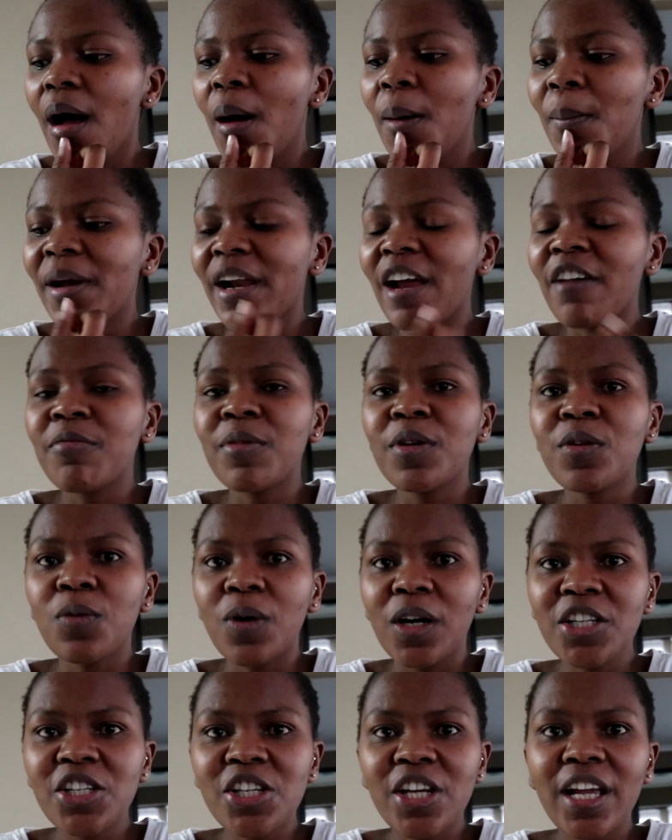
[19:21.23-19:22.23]
But I've been
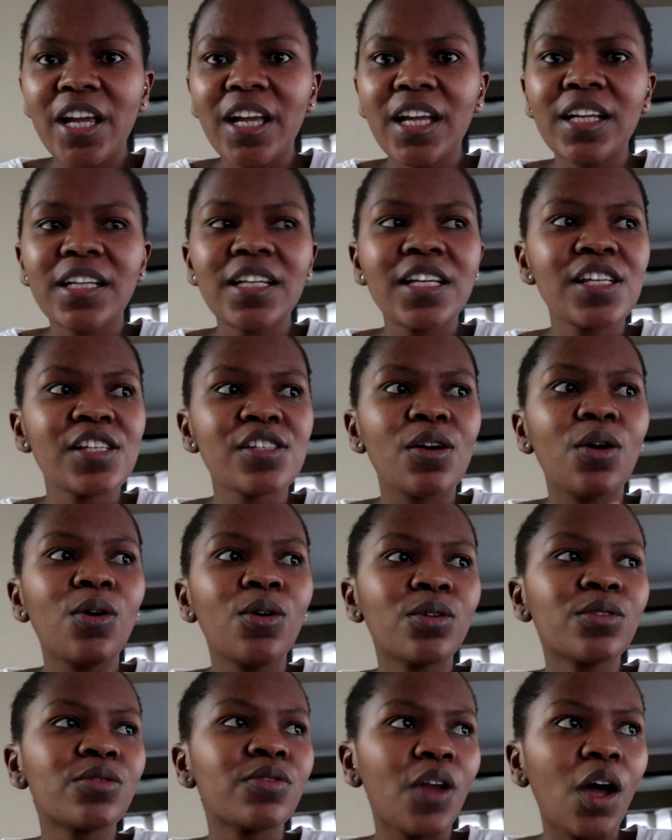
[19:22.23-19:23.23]
watching his
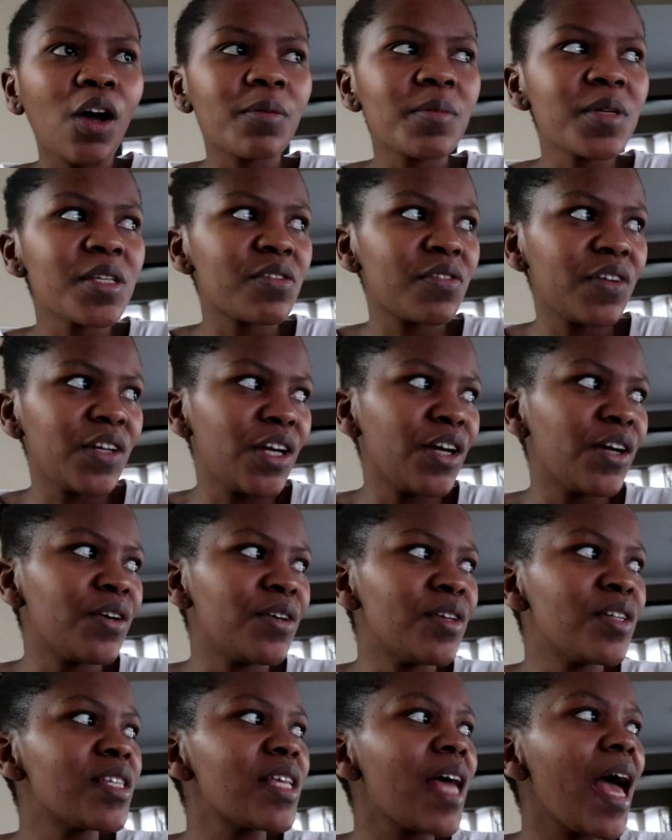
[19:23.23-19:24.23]
old Vlogmas
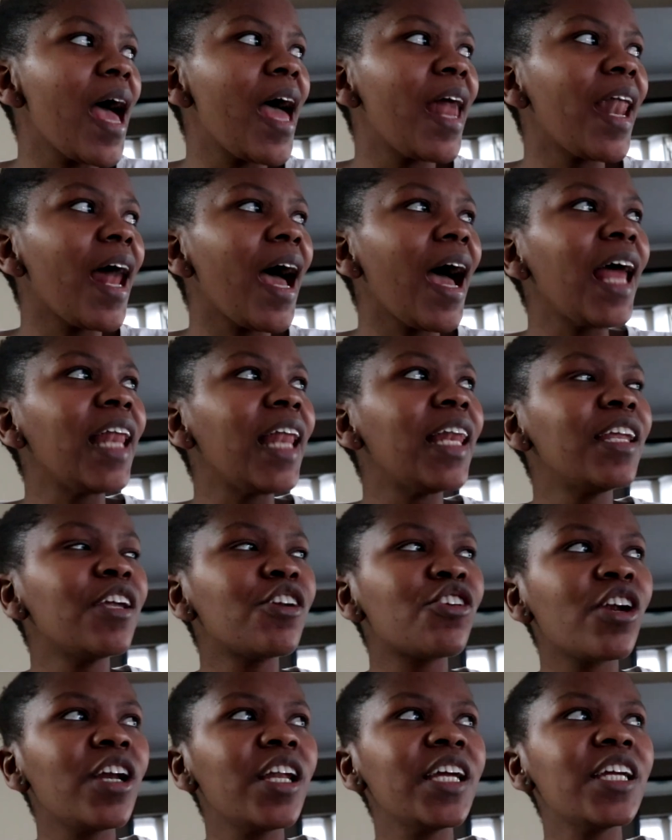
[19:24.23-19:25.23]
videos, and I
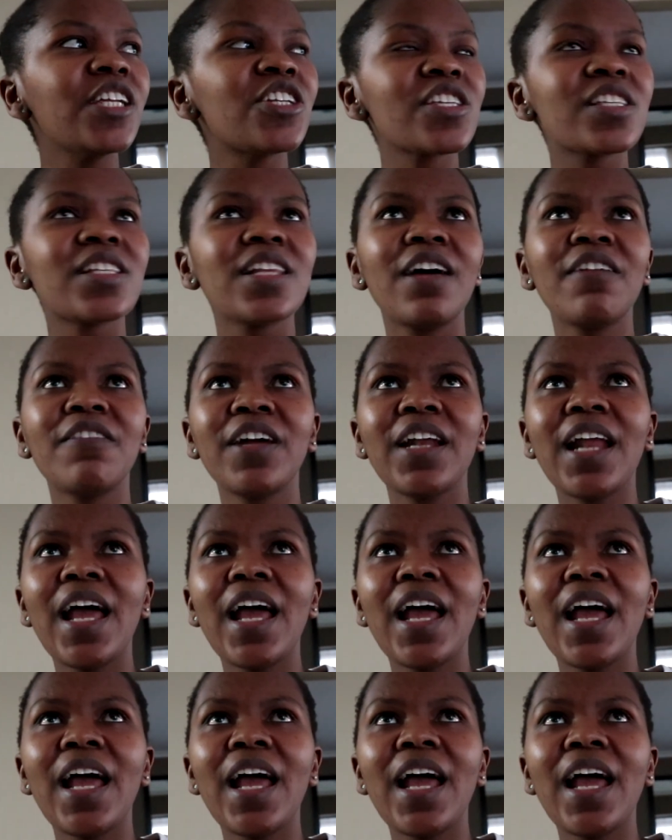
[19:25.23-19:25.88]
literally just love it.